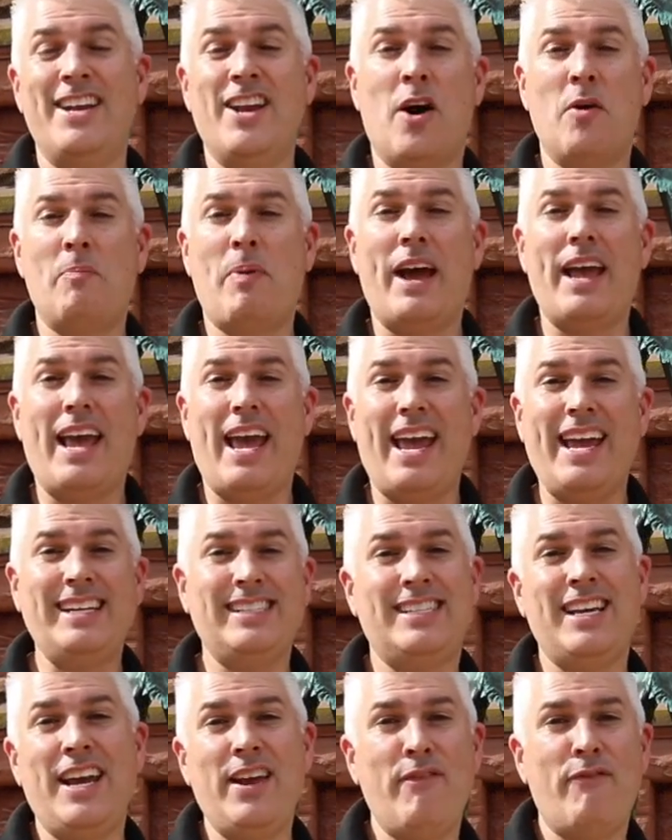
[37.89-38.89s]
Now, by
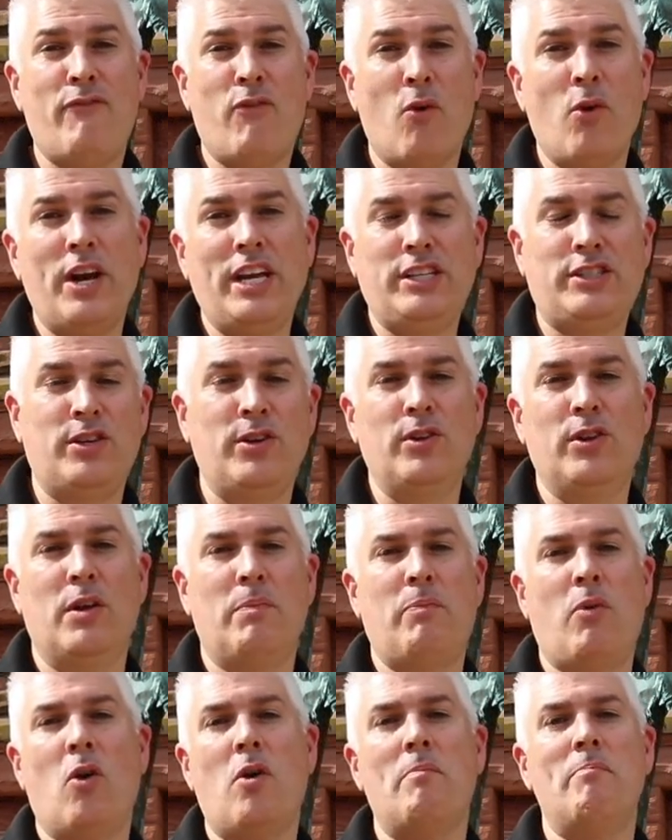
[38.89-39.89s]
1842,
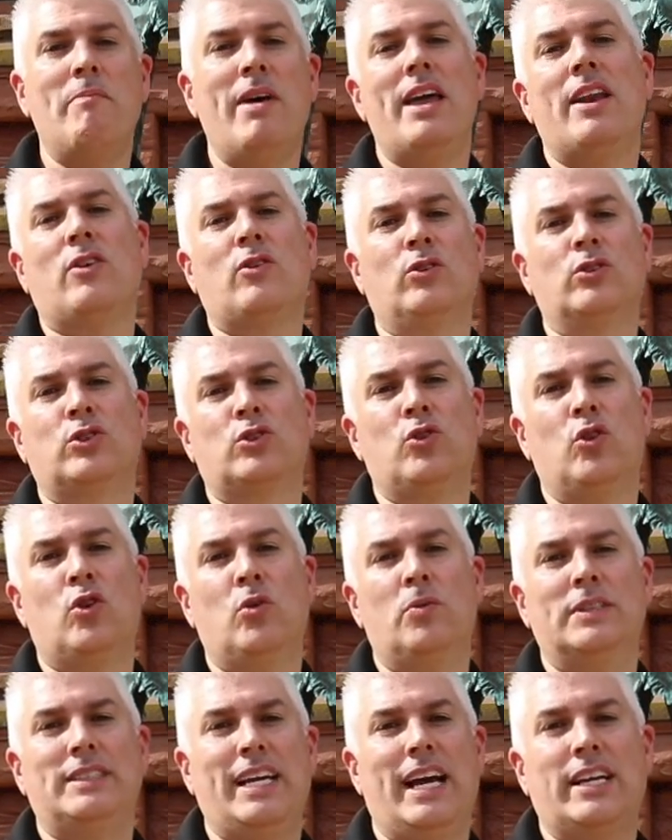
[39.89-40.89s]
LaPorte Medical
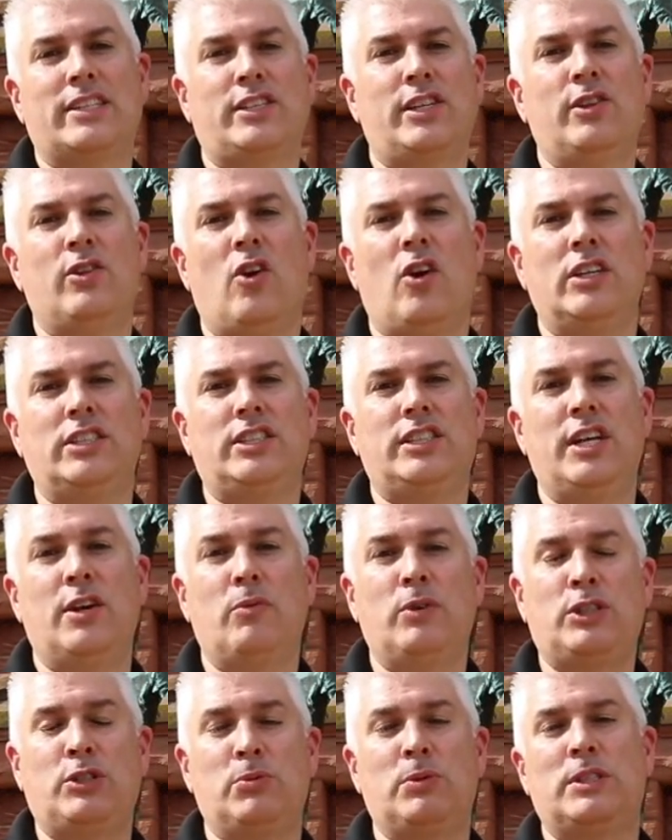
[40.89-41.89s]
School was actually launched
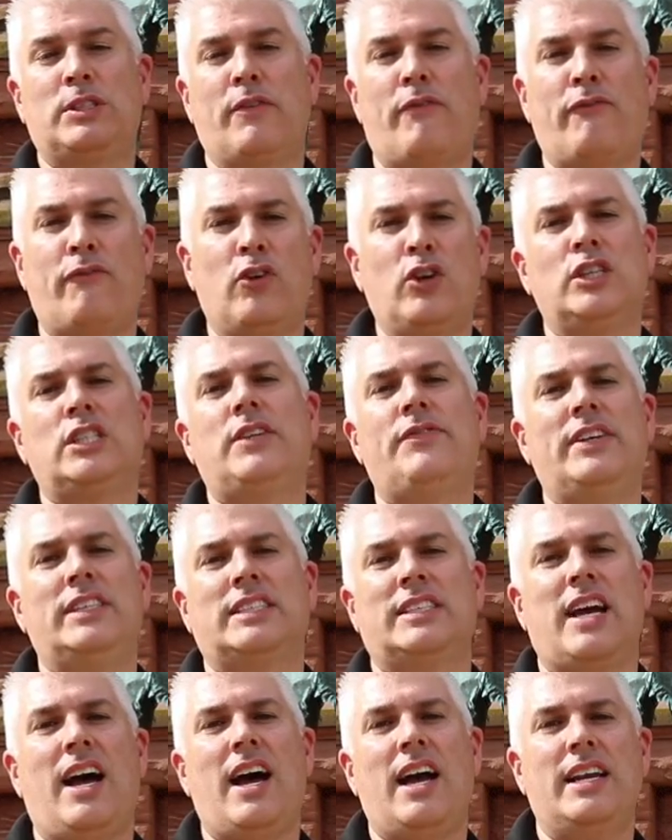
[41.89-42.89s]
here, which was the first of
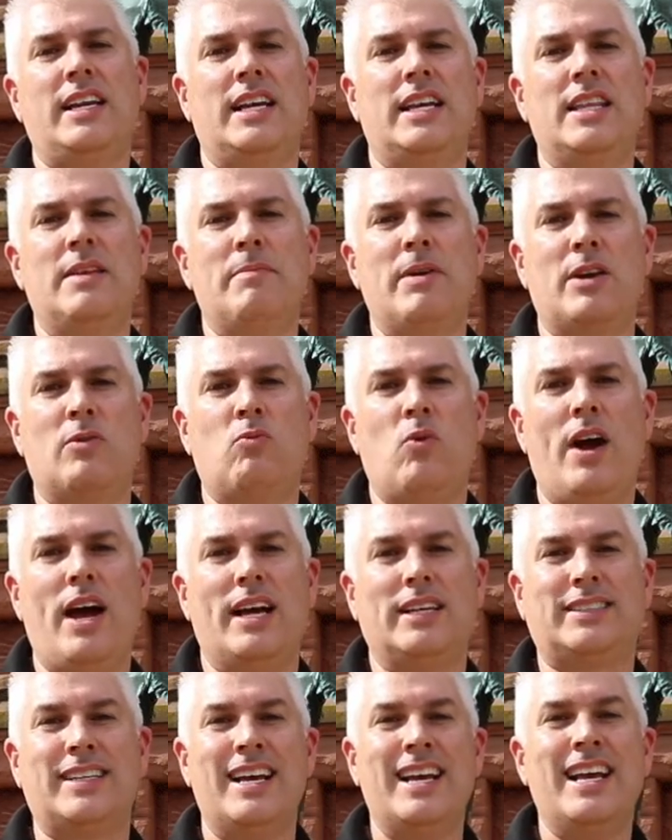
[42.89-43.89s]
its kind in the
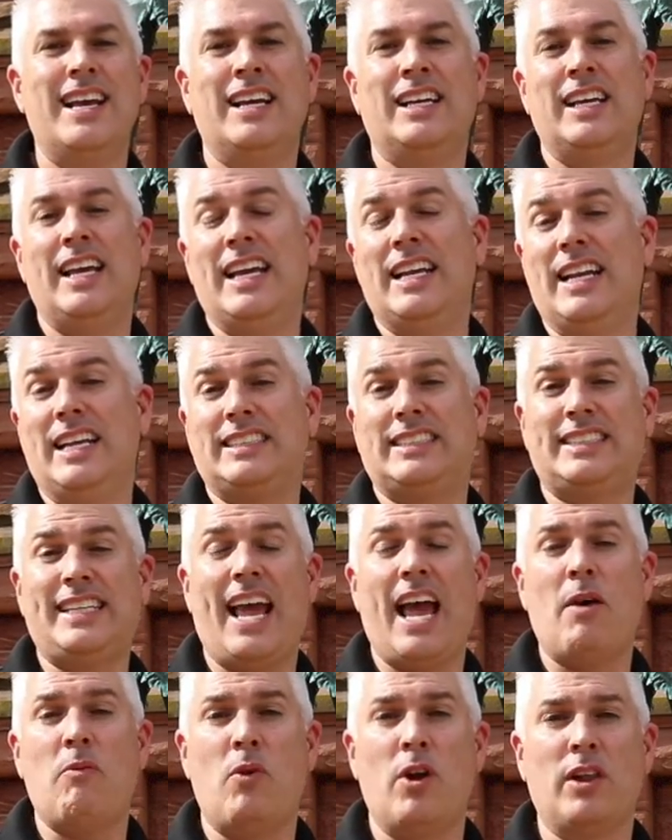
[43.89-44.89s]
Midwest, and it
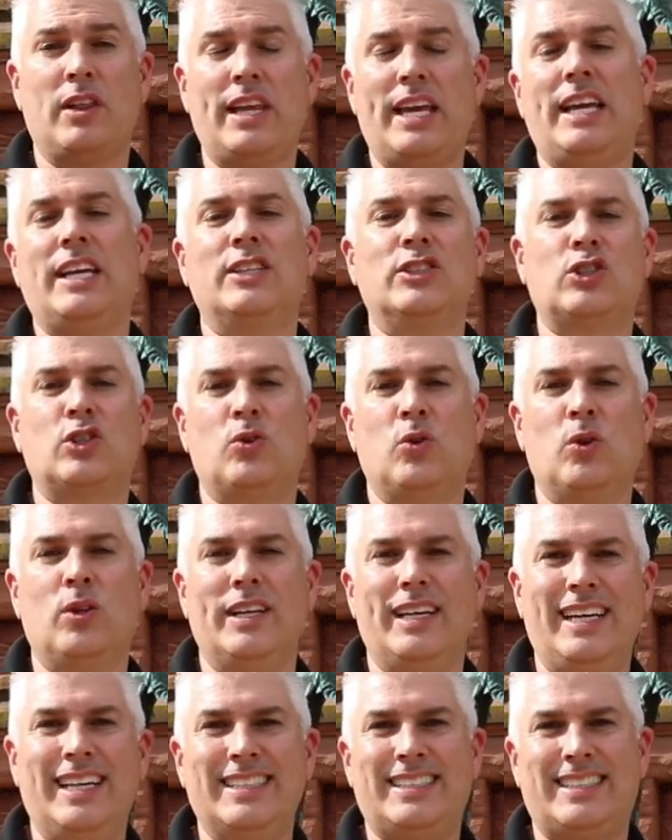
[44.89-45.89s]
sat where Lincoln
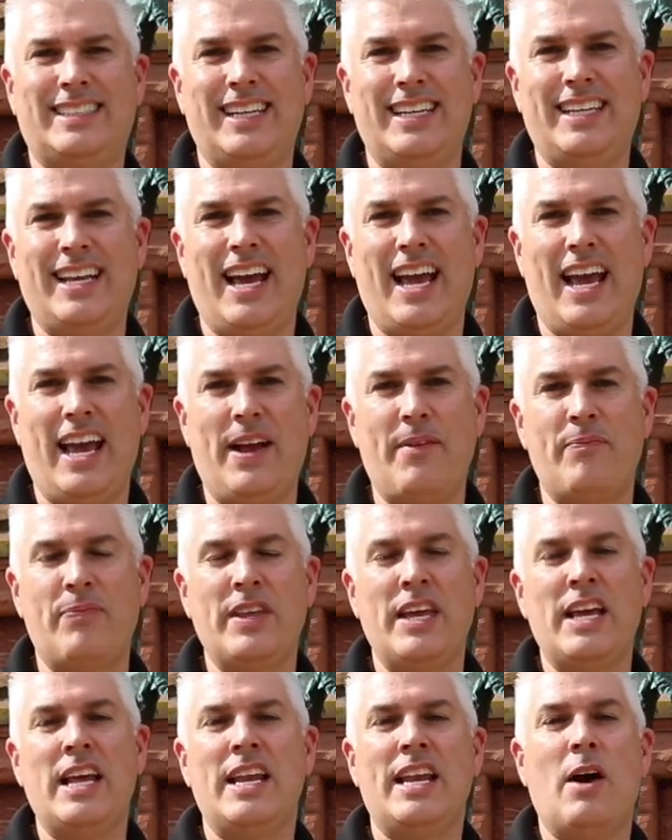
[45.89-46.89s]
School is today.
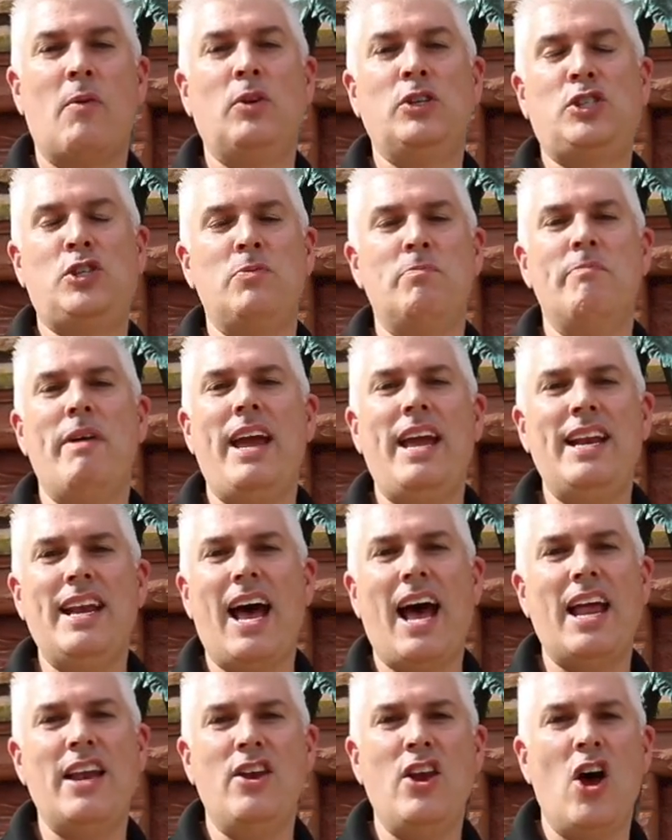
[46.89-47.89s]
Now, what you may
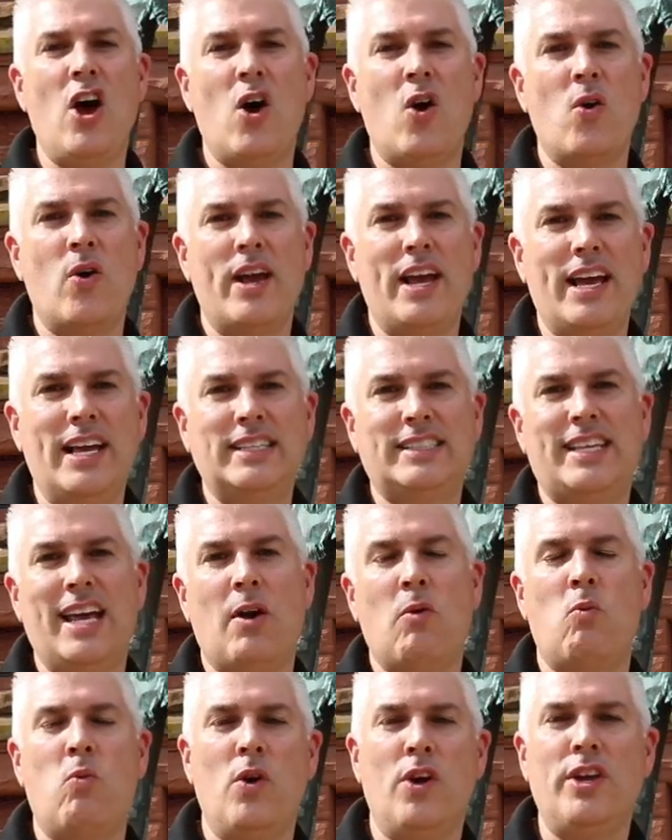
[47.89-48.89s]
not know is
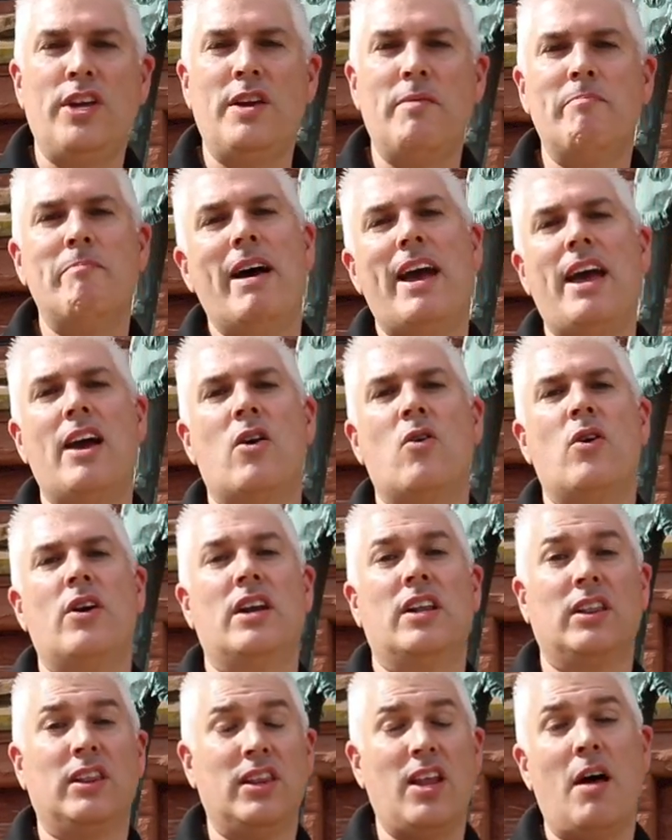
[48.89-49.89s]
that William Mayo,
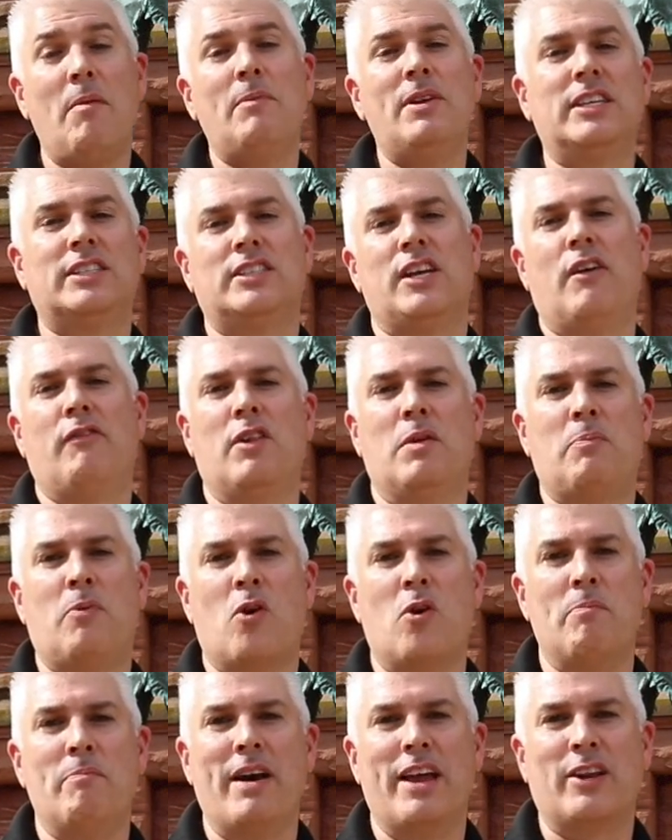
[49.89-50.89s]
an alumnus of
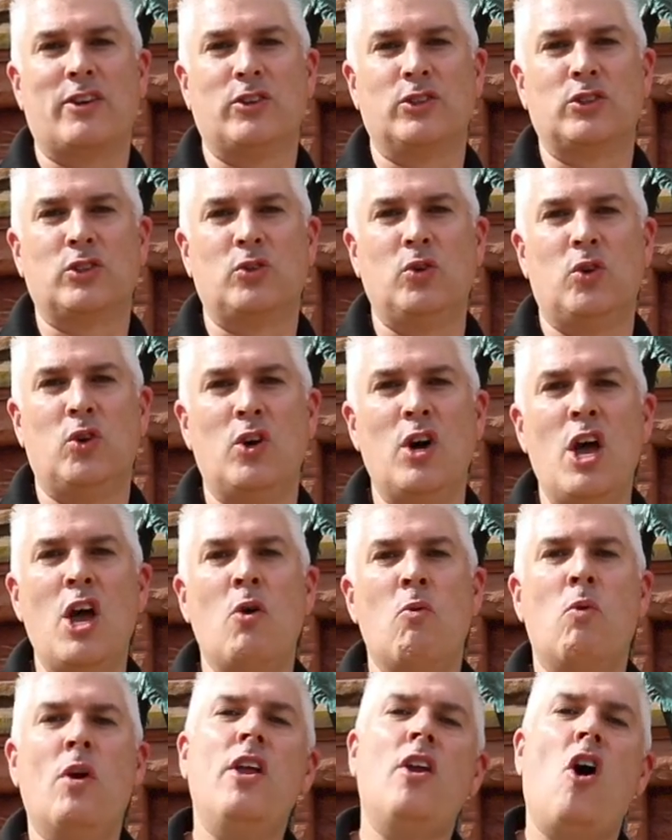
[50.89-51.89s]
LaPorte Medical School,
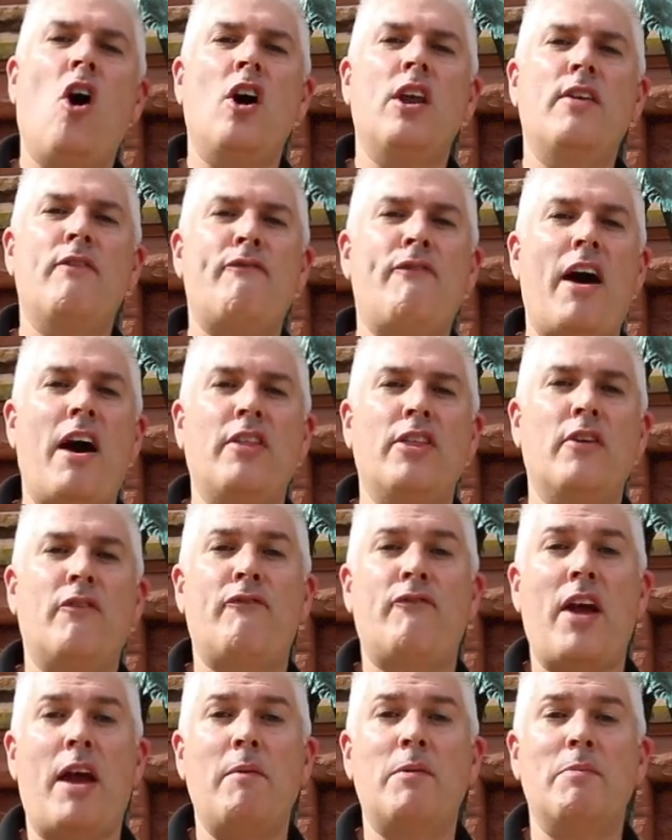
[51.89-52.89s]
went on to found the
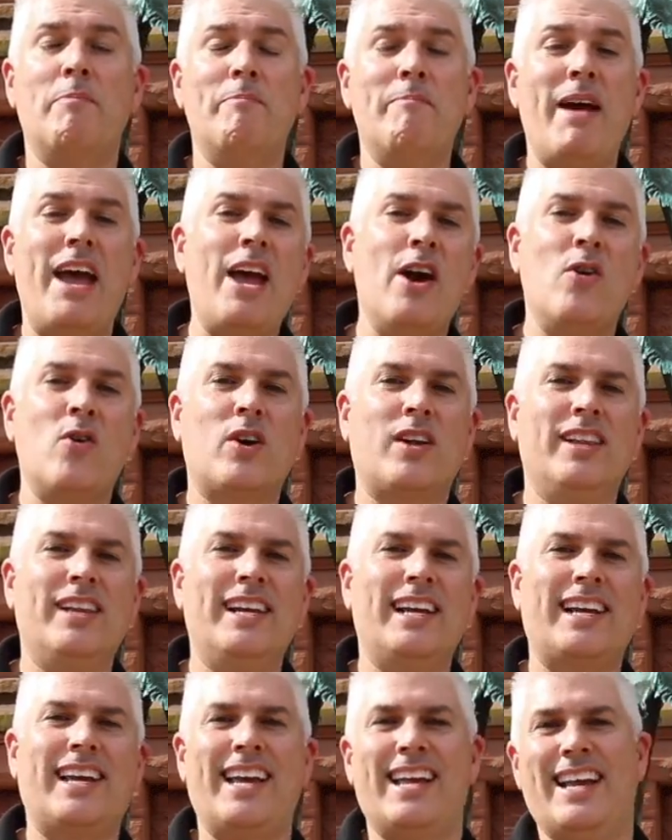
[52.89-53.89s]
famed Mayo
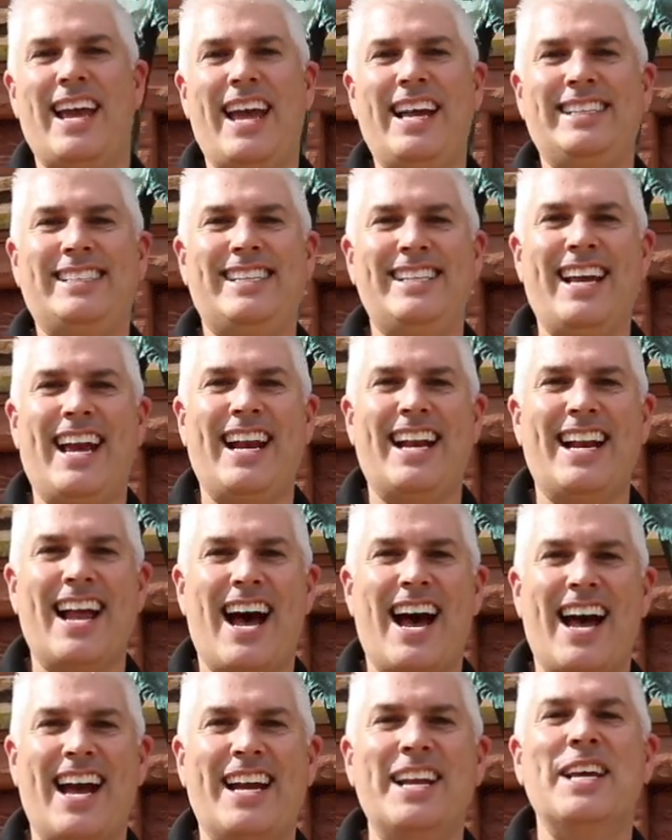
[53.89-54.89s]
Clinic in
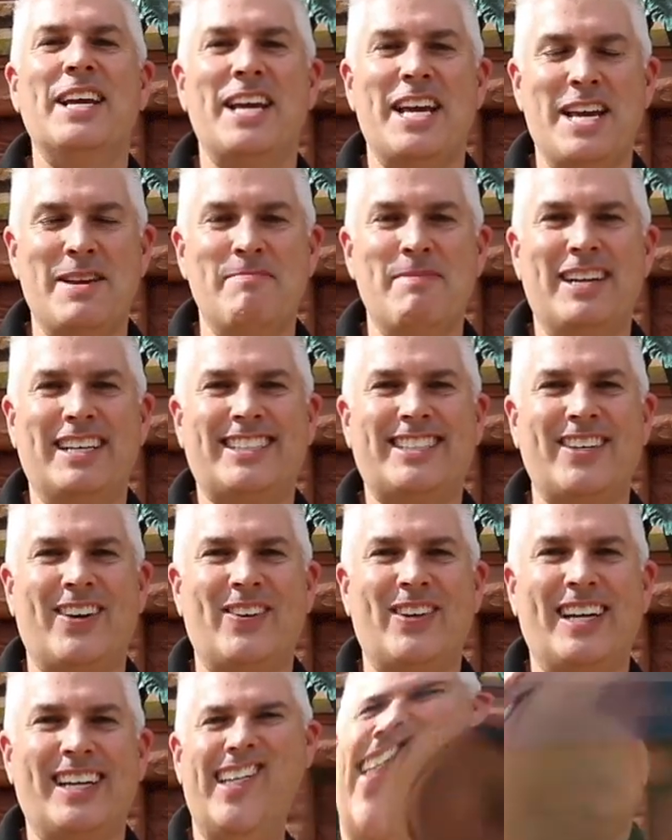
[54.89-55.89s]
1889 in
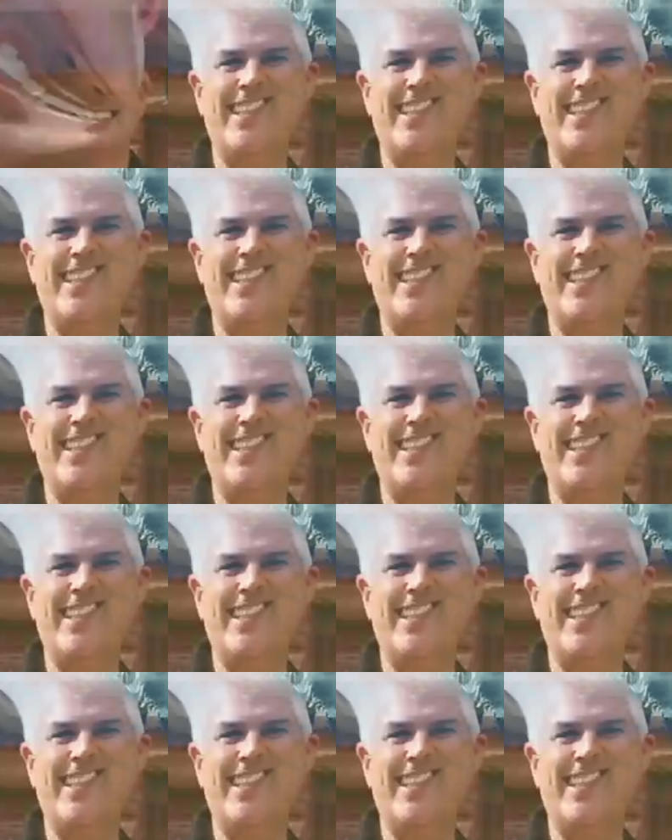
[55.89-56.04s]
Minnesota.